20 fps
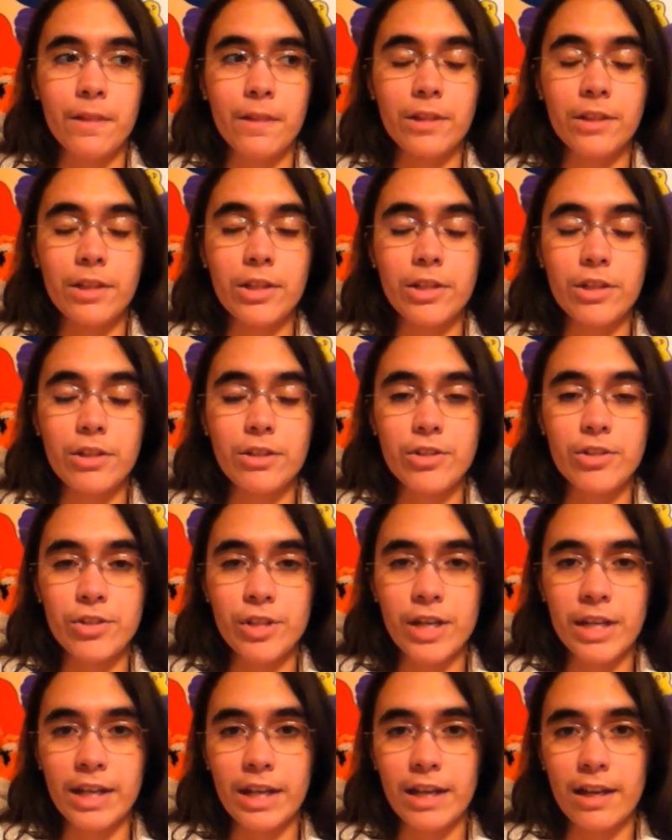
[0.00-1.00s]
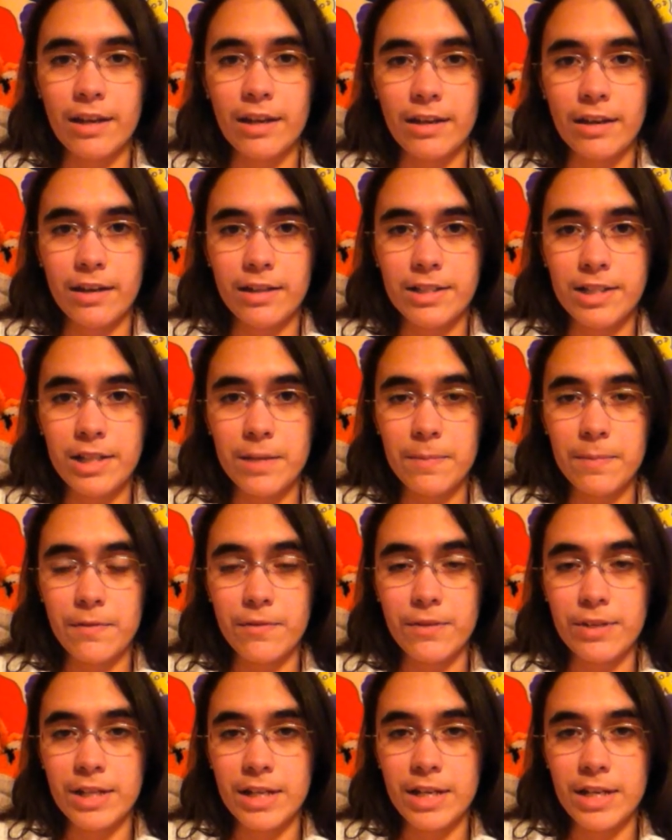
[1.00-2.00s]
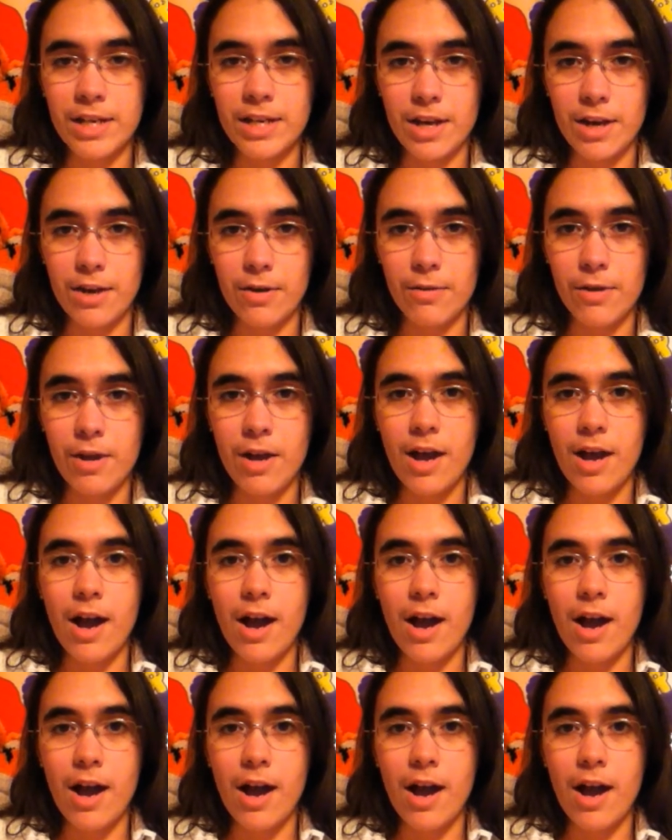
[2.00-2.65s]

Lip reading: Little trick tip if you didn't know,